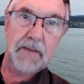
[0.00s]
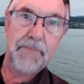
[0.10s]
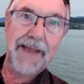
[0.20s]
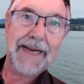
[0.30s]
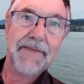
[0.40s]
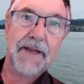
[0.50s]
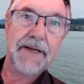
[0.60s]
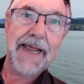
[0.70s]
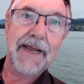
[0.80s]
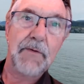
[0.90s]
Back in the
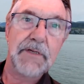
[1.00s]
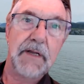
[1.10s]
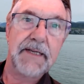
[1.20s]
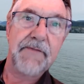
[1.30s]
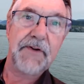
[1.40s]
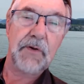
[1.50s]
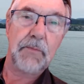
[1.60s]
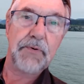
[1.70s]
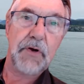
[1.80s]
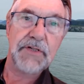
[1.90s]
day, it was a difficult
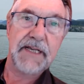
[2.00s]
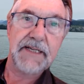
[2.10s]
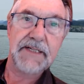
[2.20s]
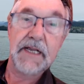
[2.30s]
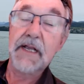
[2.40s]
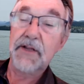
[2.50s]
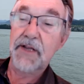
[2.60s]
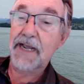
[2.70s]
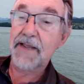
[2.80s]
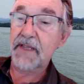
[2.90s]
process. You
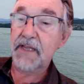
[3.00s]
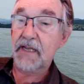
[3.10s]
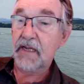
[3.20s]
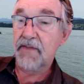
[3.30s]
had the